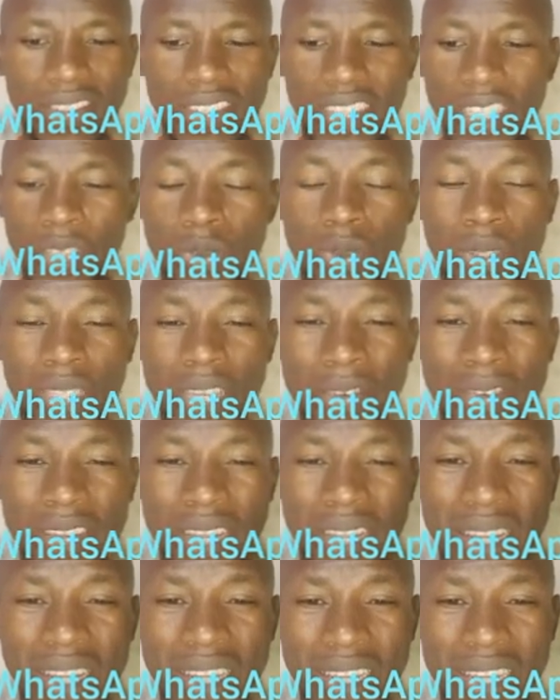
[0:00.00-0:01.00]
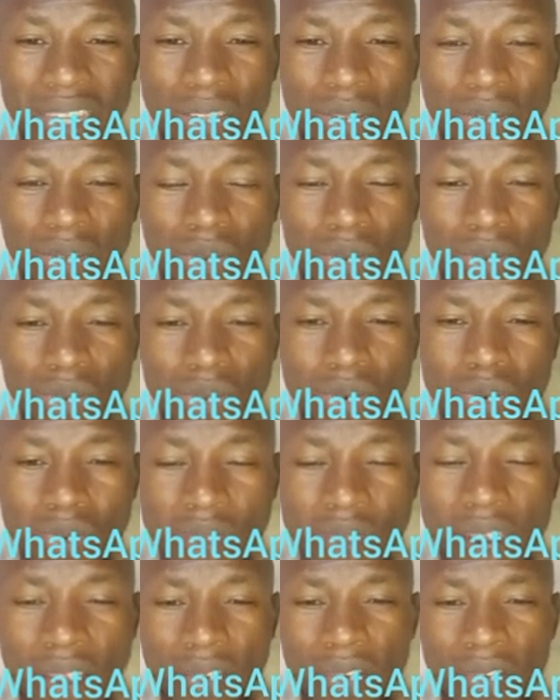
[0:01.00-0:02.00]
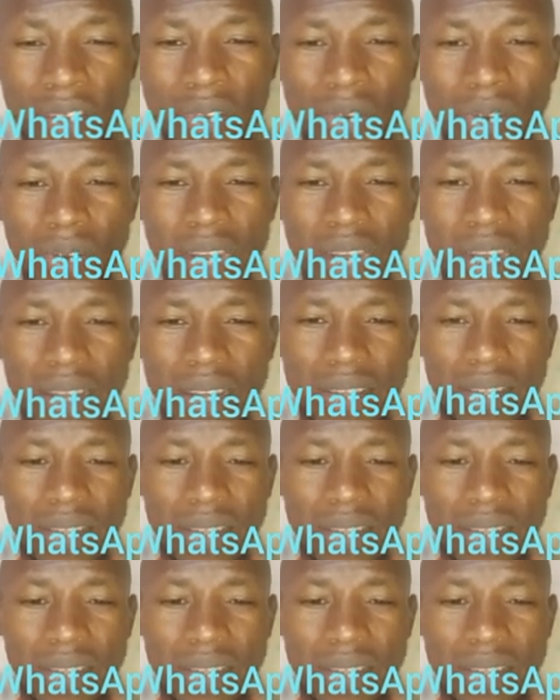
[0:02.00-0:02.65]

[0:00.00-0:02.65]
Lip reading: It will definitely get to you wherever you are.